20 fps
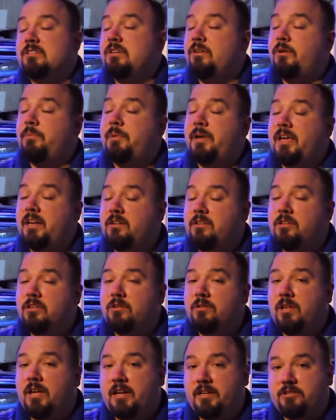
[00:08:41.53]
Now I paid a
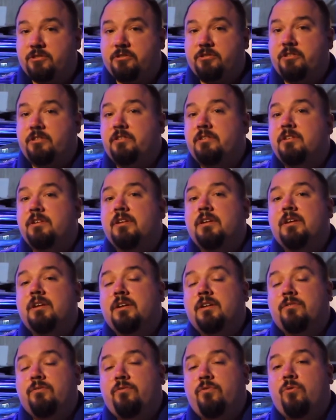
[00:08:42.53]
little extra
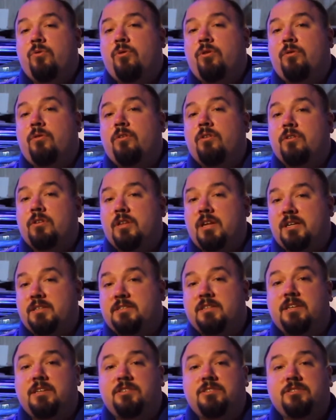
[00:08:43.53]
for
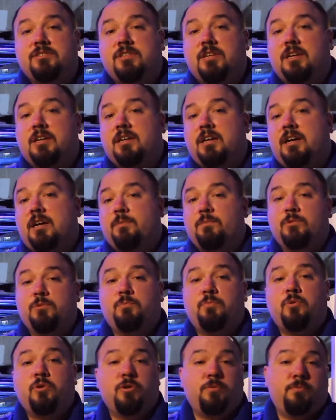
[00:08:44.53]
GlassCages.com to
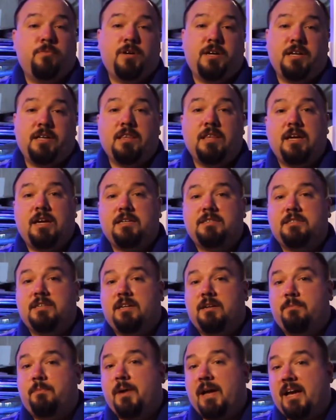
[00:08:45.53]
put my glass
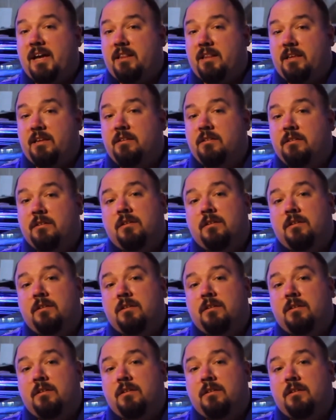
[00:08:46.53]
on a pallet.